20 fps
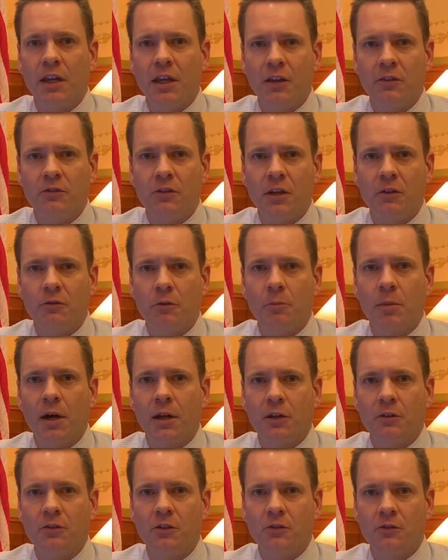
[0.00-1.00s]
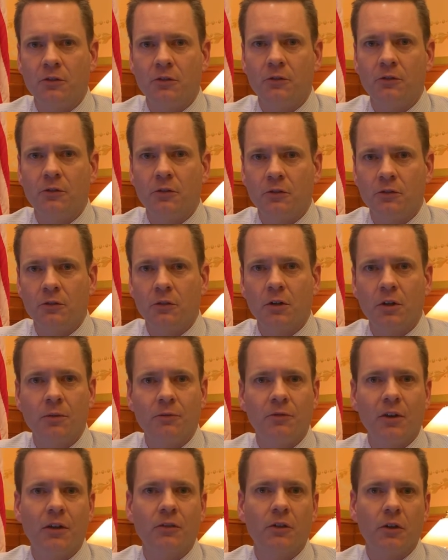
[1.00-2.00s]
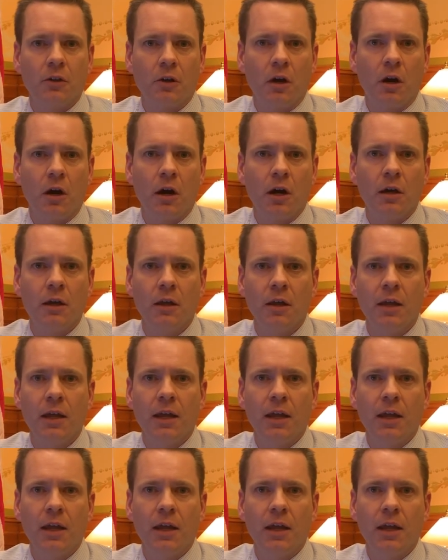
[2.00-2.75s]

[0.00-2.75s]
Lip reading: easy for politicians to circumvent the law